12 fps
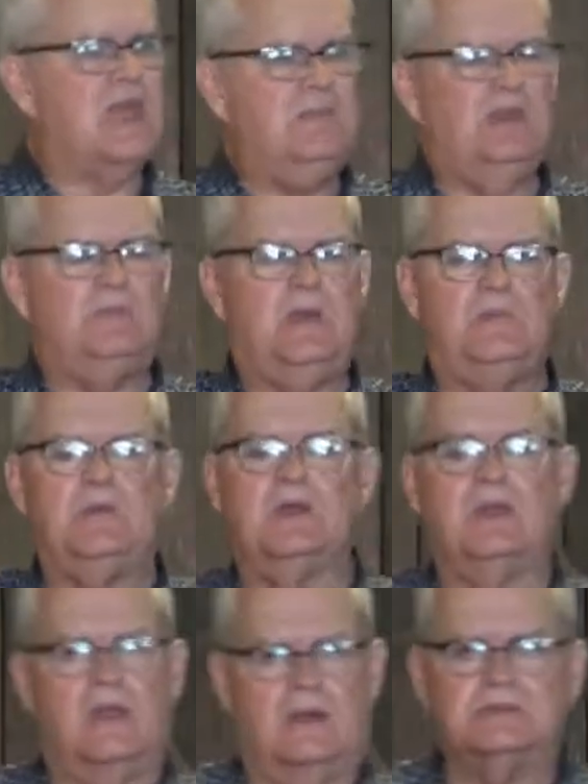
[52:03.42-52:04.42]
how many people
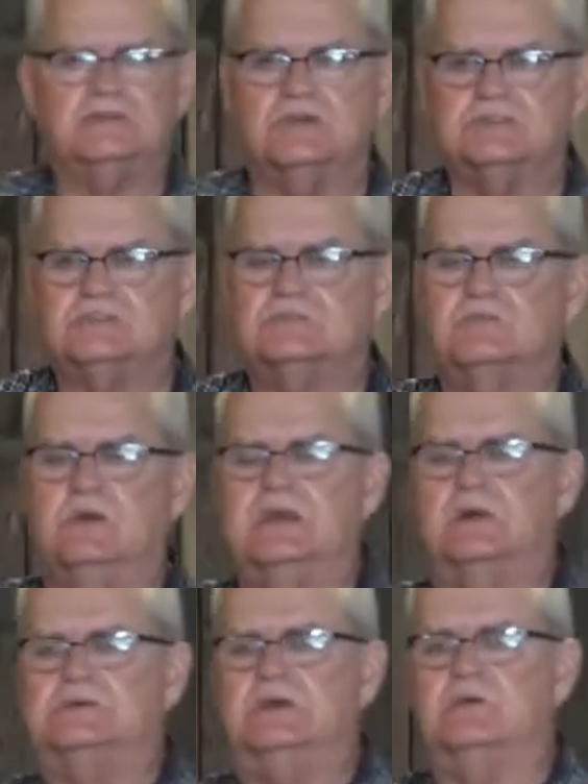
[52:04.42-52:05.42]
in a lot of churches we
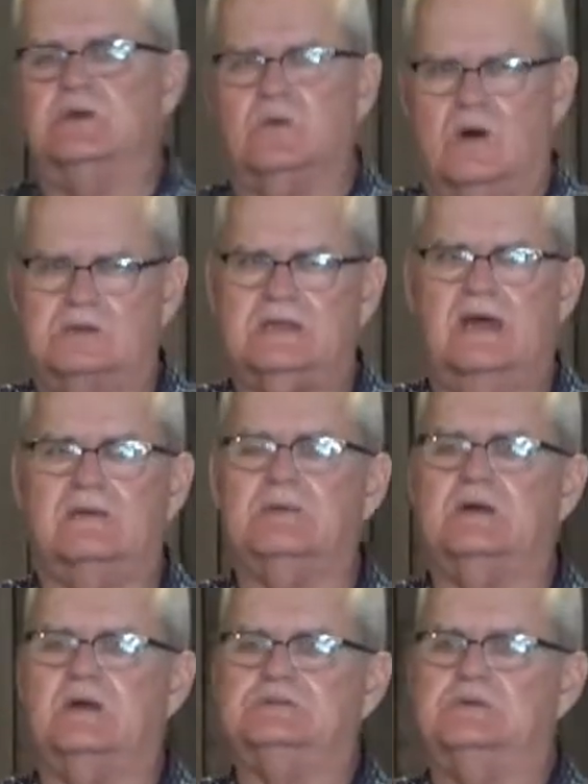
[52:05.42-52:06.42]
go to would have walked out
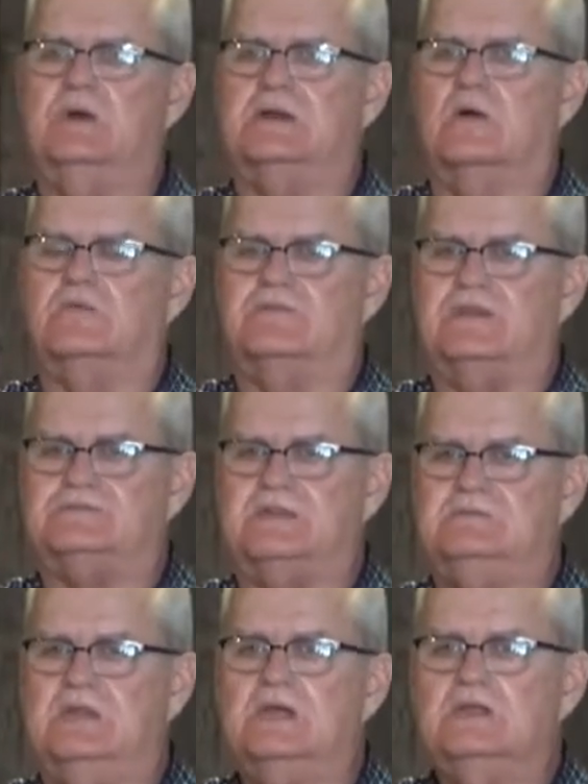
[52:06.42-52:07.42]
because you went over
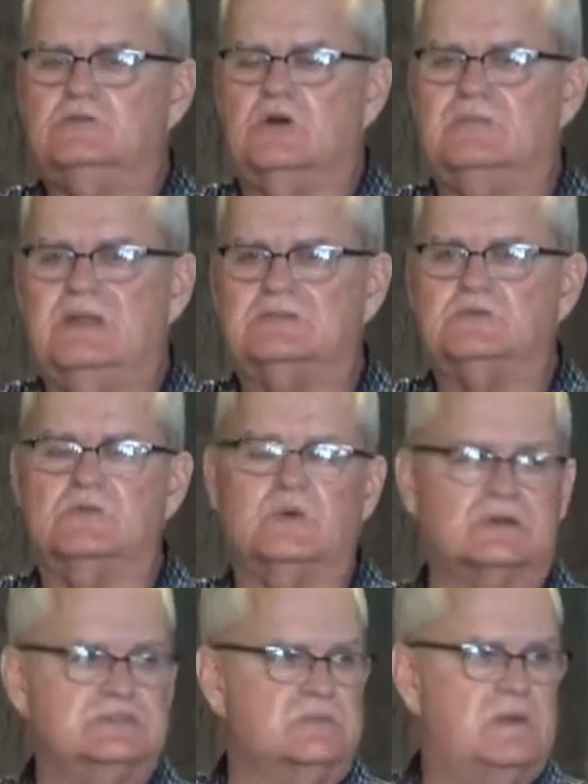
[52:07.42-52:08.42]
15, 20 minutes with
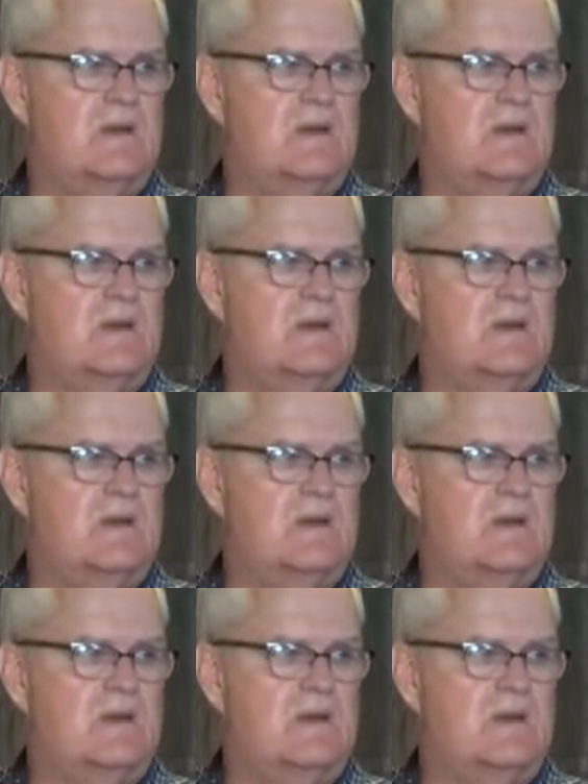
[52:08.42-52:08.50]
worship?